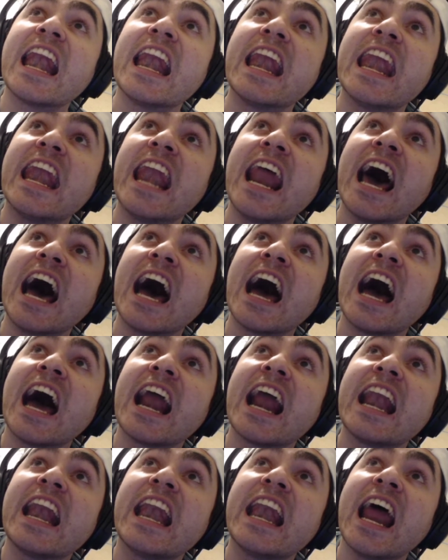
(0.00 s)
duh,
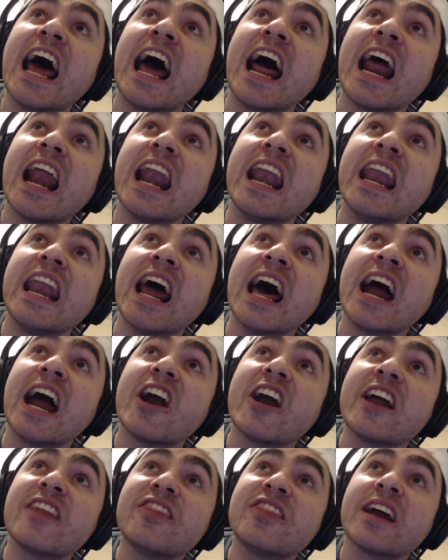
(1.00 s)
duh, duh.
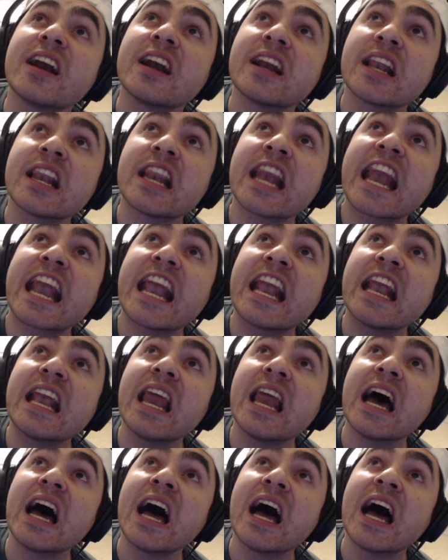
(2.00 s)
Right there. Duh.